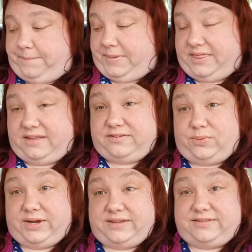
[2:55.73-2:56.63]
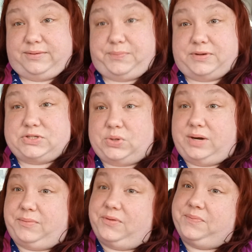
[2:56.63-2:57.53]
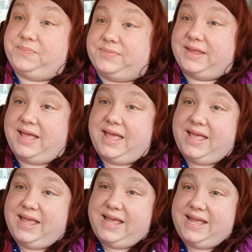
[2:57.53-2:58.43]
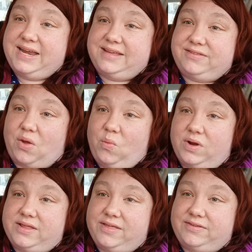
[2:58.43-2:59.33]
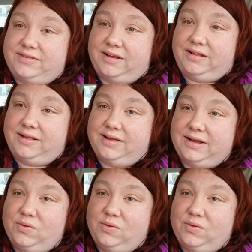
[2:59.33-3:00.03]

But this one is super adorable. It is one of those little,